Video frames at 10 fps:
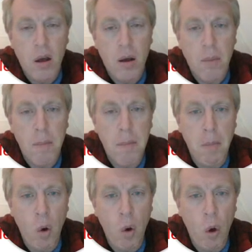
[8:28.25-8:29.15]

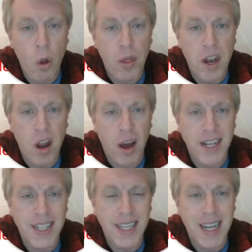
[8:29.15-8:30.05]
More than
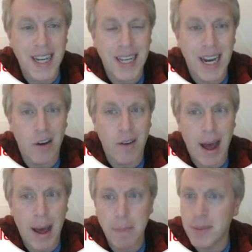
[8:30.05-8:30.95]
19
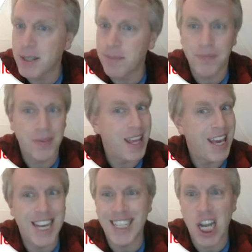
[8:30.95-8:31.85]
kilograms
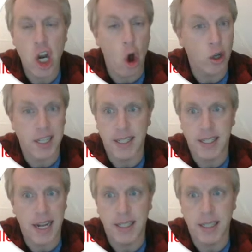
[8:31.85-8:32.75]
is not a sentence.